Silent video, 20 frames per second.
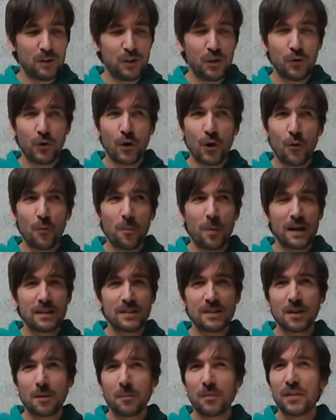You go by
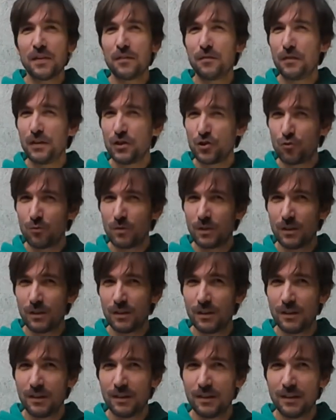something
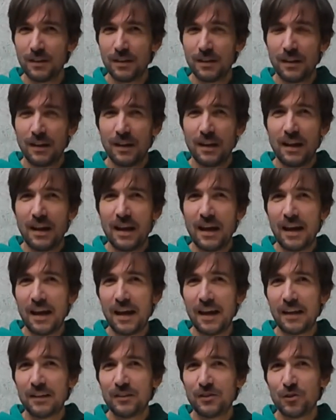visual,
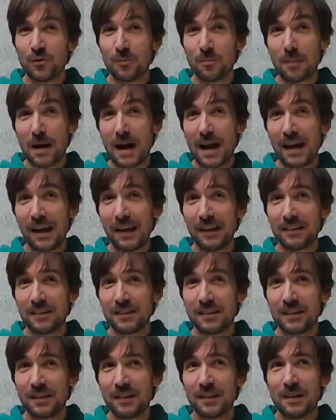and your
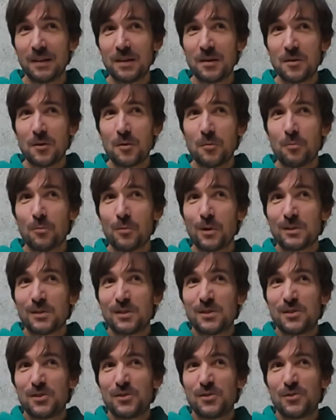mind
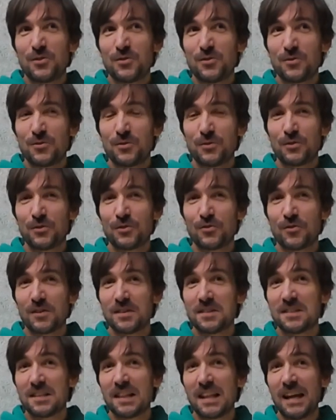wants to
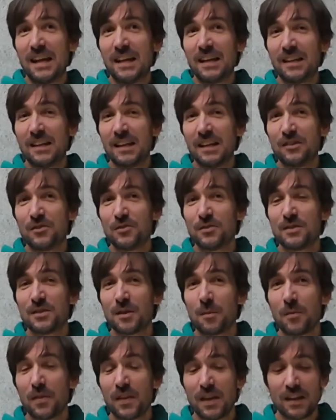translate it into
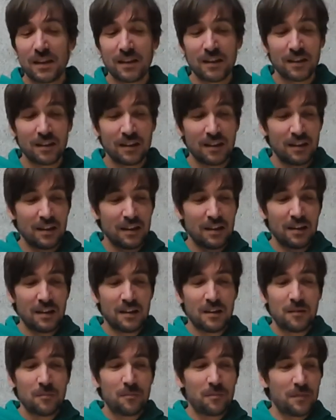something
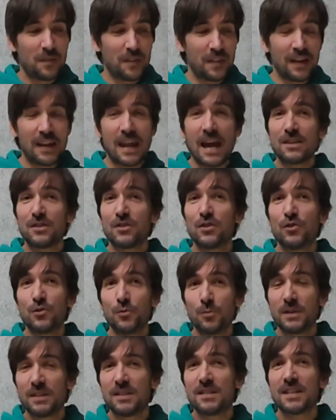that has to do
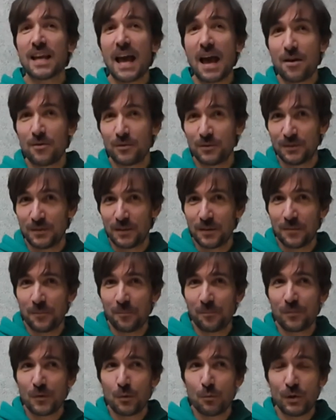with sound,
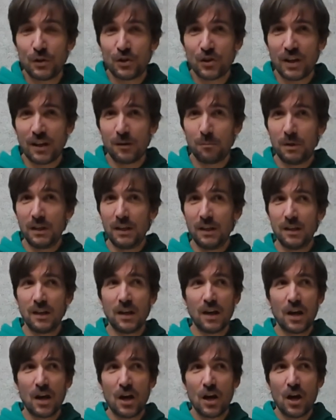which can be
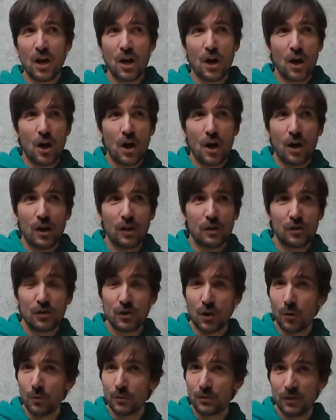
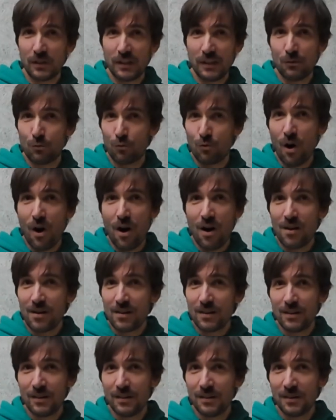totally
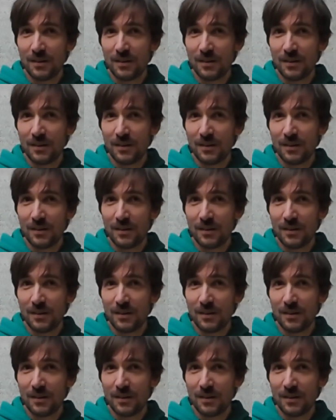wrong,